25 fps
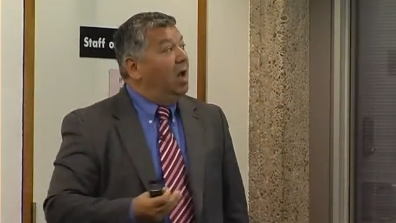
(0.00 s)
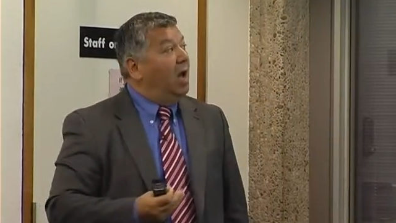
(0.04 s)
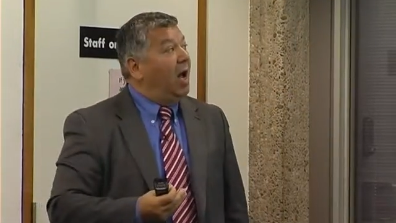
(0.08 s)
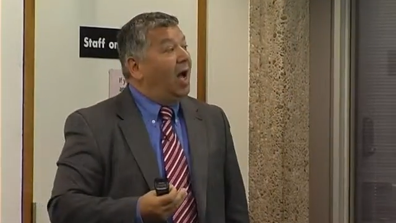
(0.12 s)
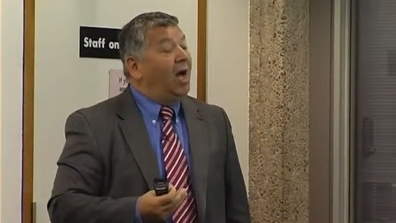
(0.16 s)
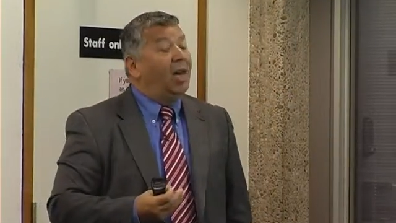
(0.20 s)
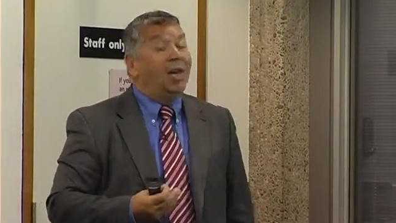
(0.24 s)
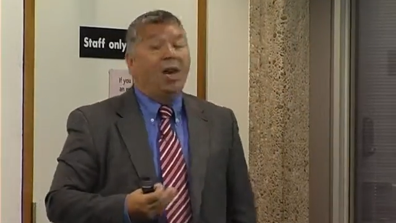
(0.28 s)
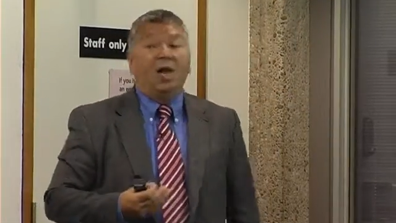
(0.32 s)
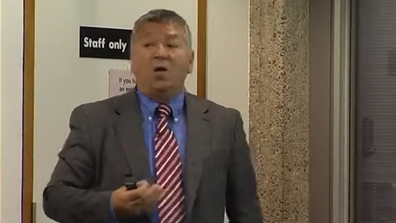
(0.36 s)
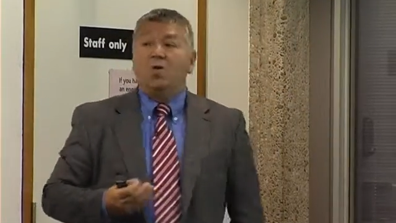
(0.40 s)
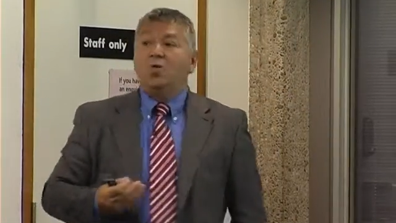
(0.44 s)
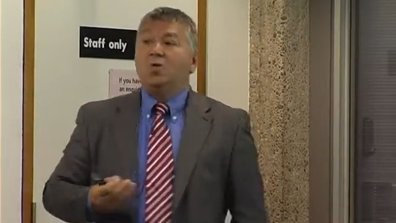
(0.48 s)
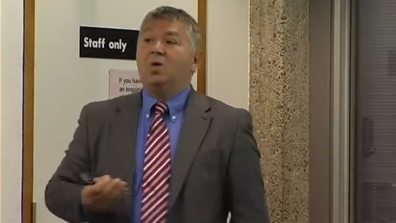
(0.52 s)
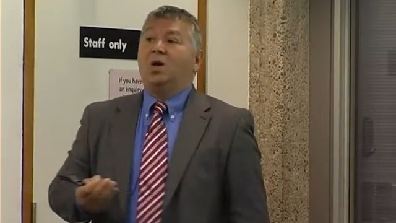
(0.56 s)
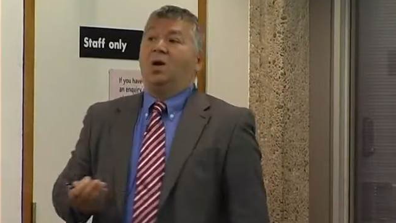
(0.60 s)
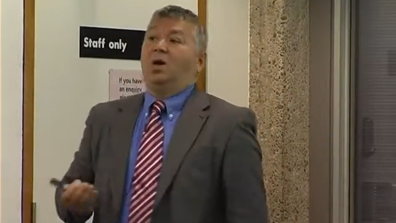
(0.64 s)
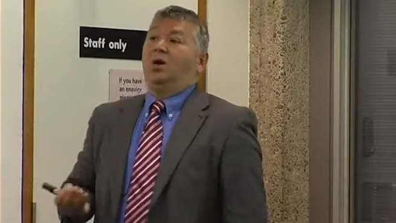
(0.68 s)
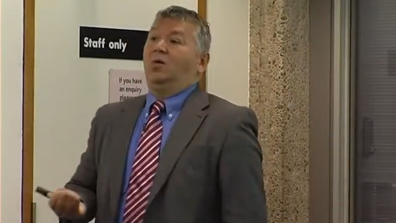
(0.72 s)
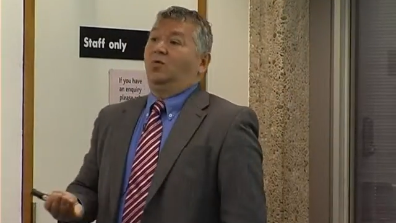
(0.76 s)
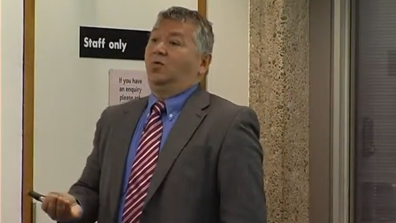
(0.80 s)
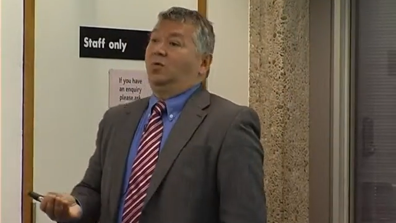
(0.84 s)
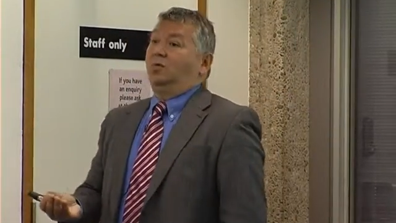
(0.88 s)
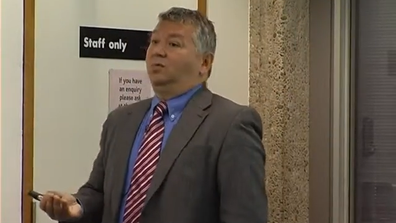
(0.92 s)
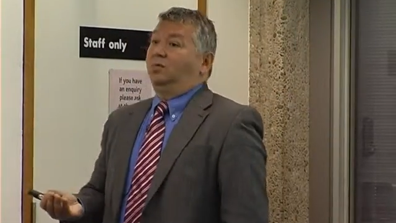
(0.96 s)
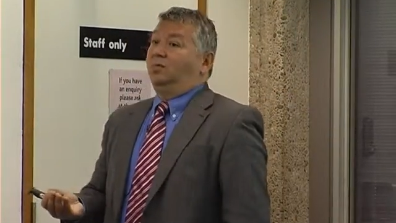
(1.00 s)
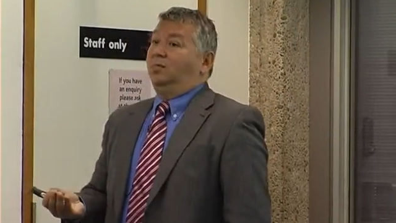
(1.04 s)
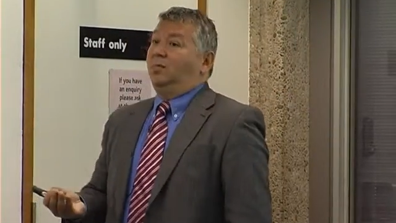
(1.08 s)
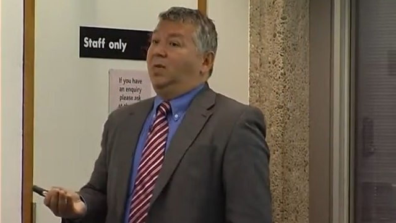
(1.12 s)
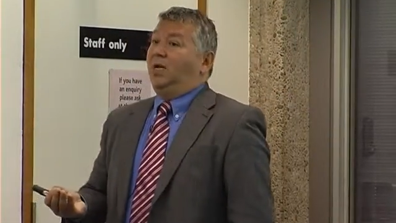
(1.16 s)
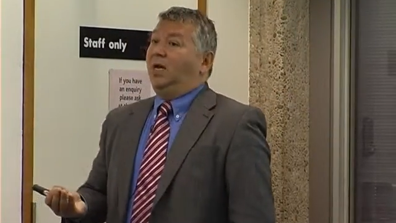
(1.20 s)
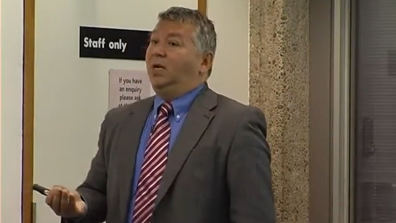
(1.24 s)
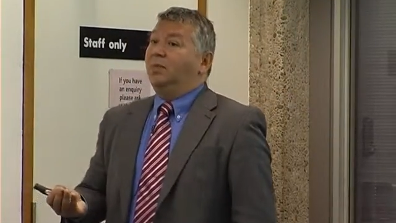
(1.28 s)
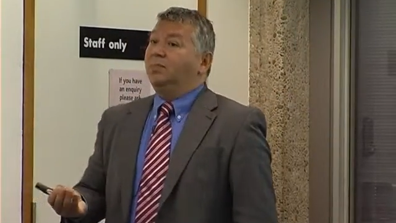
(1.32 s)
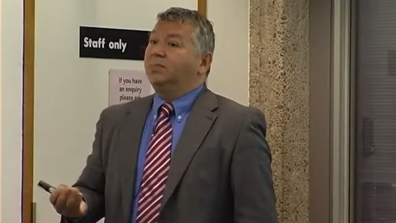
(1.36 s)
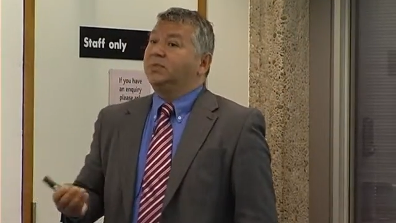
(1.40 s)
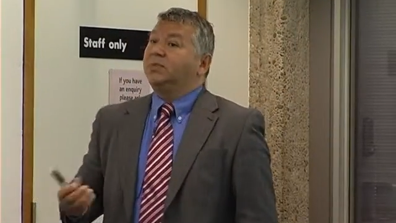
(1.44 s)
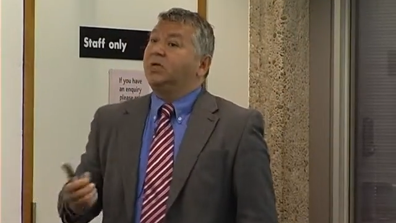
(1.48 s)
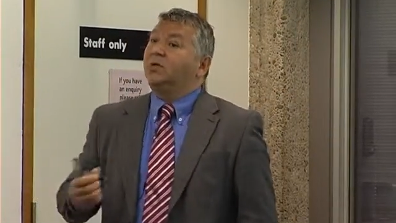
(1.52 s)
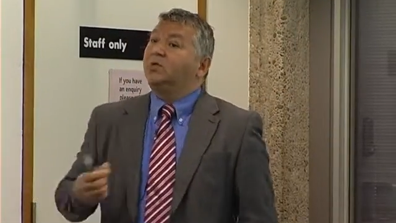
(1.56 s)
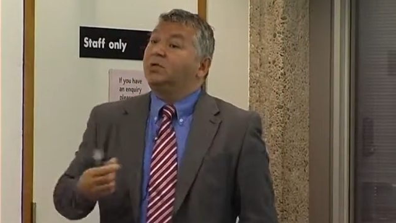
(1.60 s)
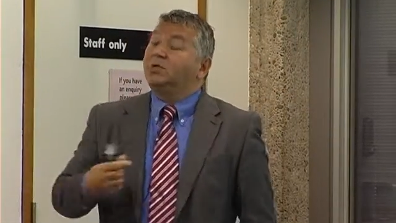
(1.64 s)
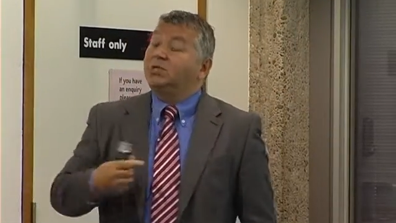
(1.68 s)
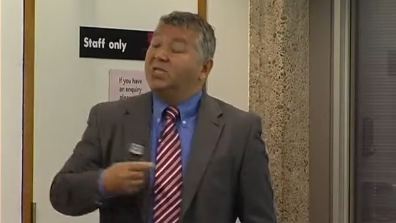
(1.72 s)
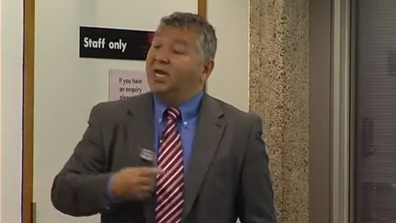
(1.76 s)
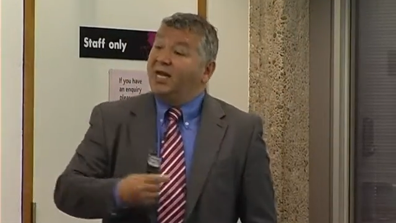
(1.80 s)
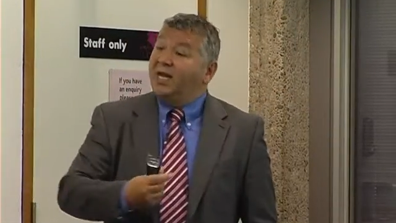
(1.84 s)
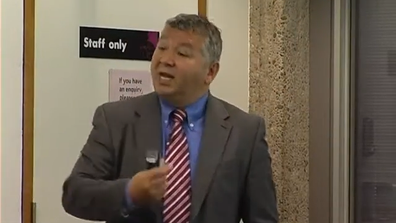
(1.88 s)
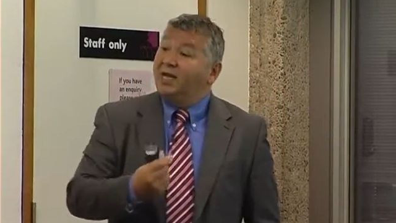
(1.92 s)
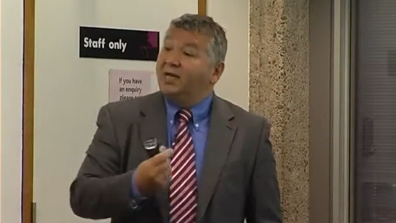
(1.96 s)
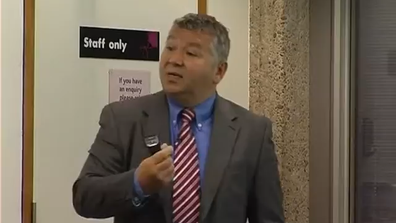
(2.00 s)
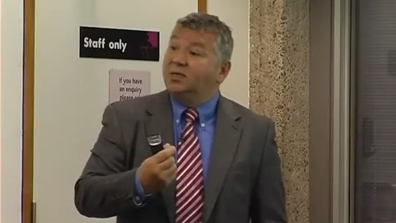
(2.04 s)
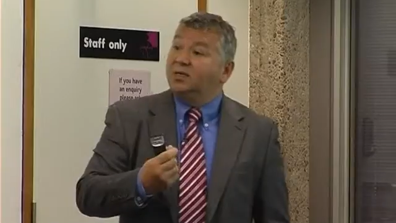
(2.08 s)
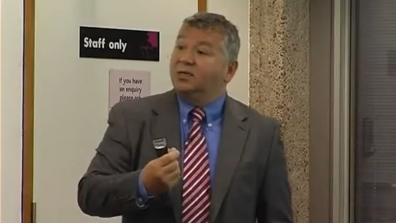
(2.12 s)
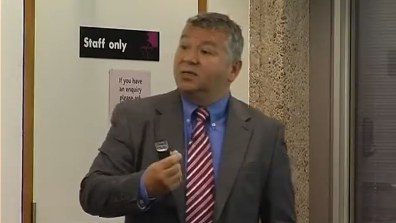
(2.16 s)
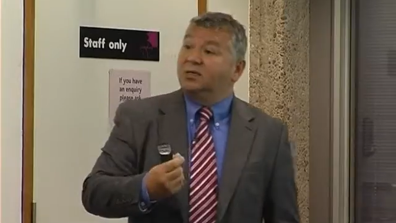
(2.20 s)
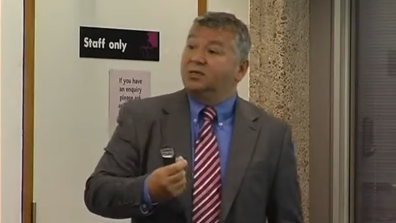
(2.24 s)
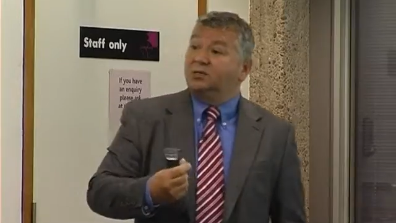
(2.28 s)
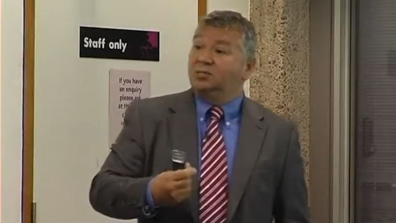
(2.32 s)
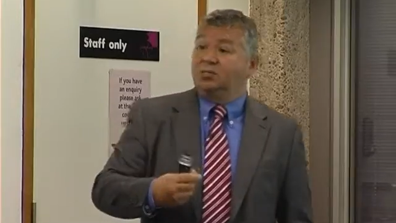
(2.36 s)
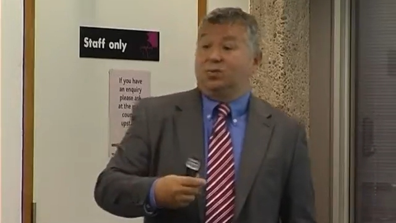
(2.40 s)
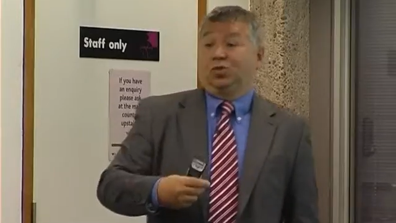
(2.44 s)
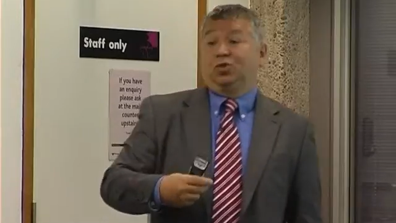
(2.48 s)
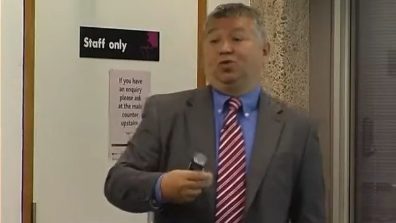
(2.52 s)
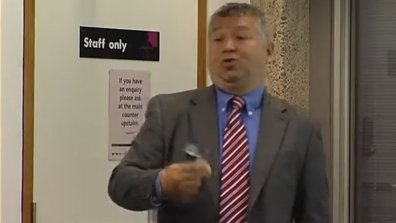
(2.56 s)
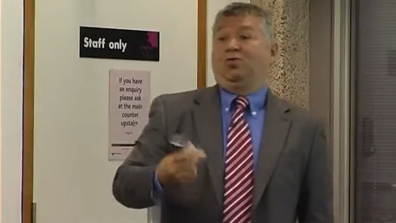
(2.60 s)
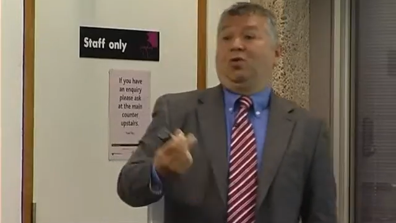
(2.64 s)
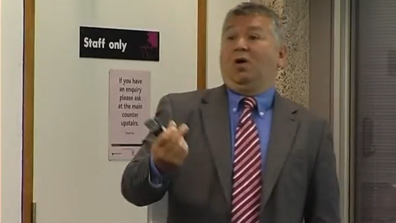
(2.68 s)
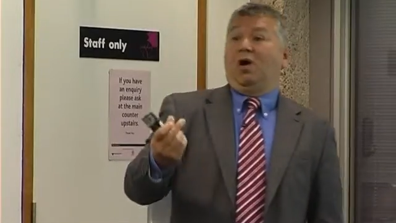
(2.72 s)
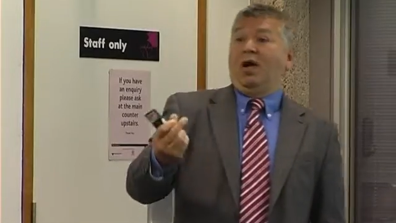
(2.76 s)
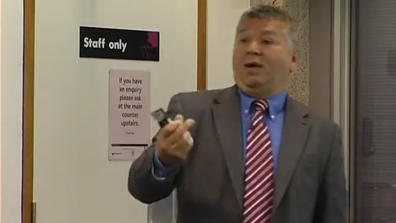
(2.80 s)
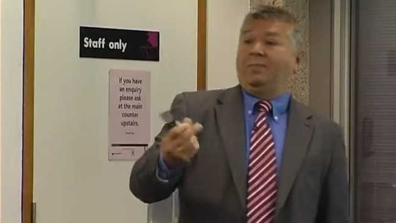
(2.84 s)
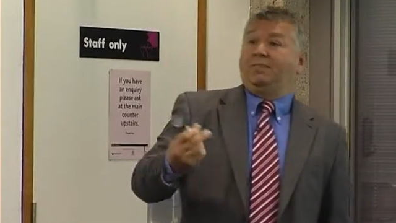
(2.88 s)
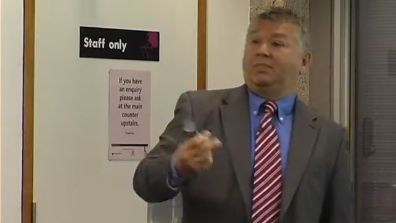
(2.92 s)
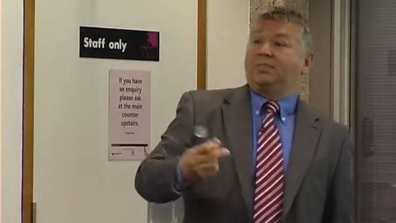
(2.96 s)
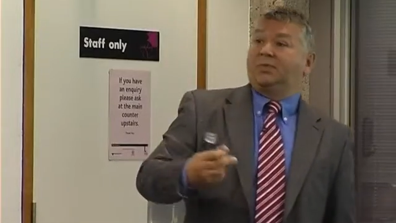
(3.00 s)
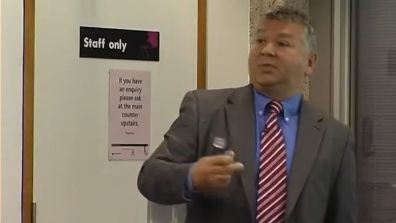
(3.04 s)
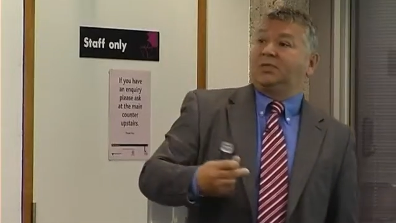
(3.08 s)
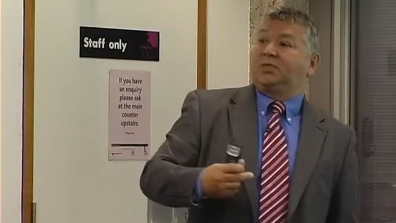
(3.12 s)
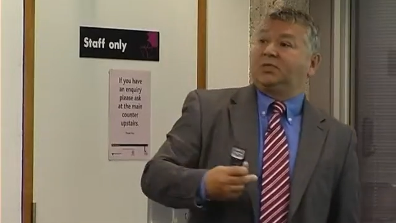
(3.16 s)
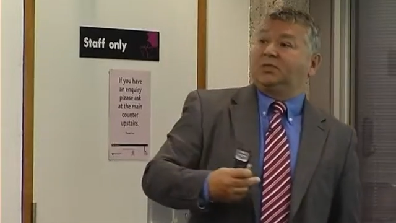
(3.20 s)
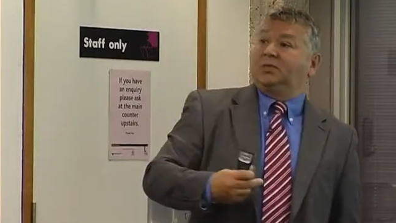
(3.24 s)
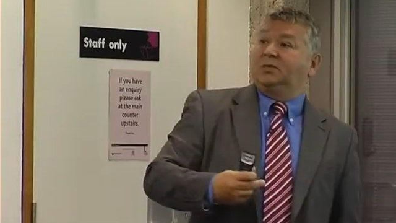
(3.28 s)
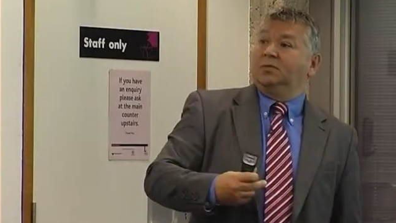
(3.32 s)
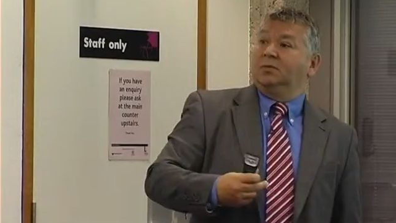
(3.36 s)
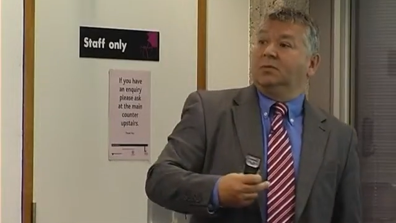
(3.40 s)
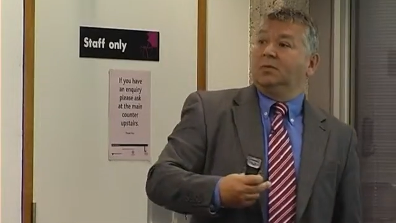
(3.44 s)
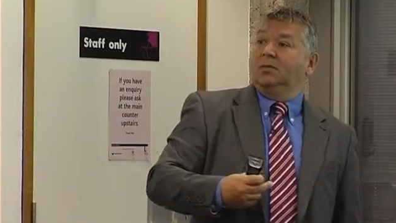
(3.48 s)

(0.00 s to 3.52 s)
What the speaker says: A logo, yep, so ticks, stripes,